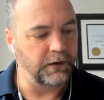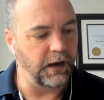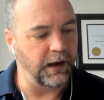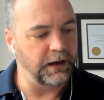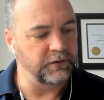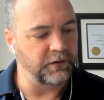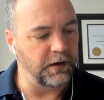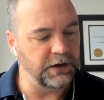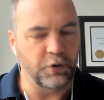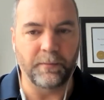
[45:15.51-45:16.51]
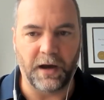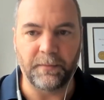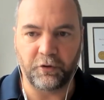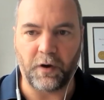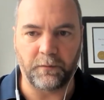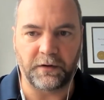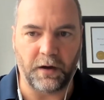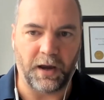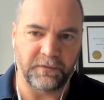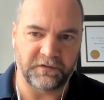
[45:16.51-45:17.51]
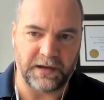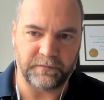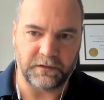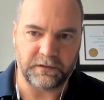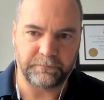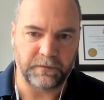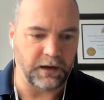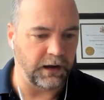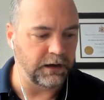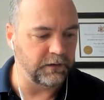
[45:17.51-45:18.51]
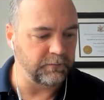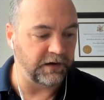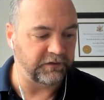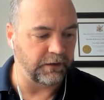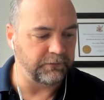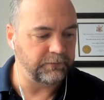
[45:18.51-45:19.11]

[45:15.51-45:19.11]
And, I'm a grounded guy. I'm a skeptic and myself.